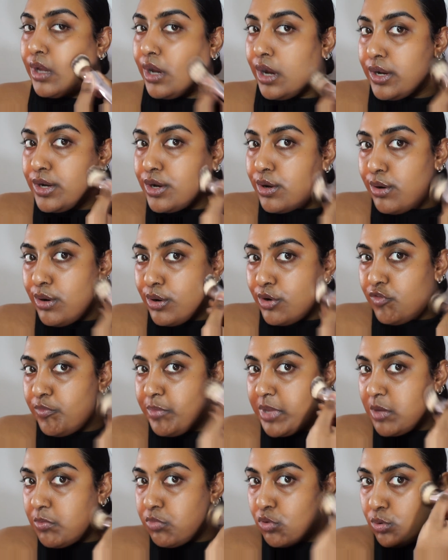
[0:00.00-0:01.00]
I know a lot of
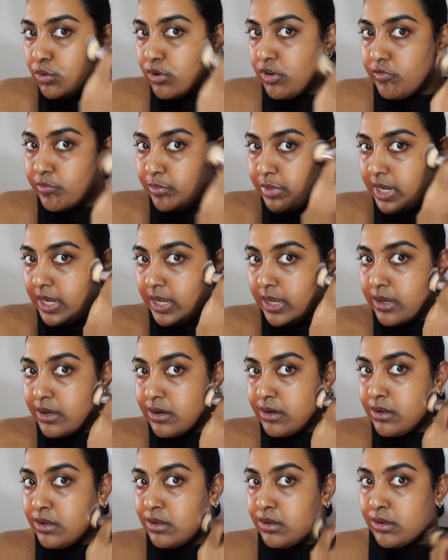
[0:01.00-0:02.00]
people have
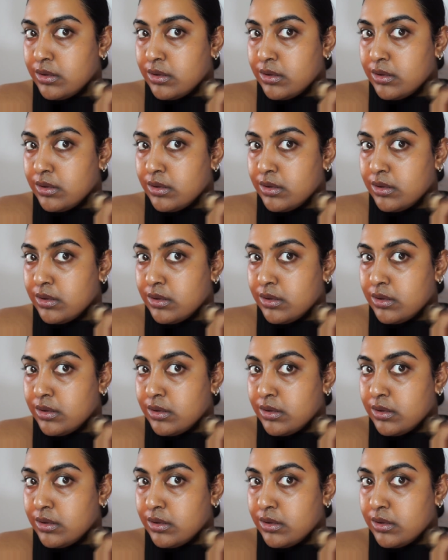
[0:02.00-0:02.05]
been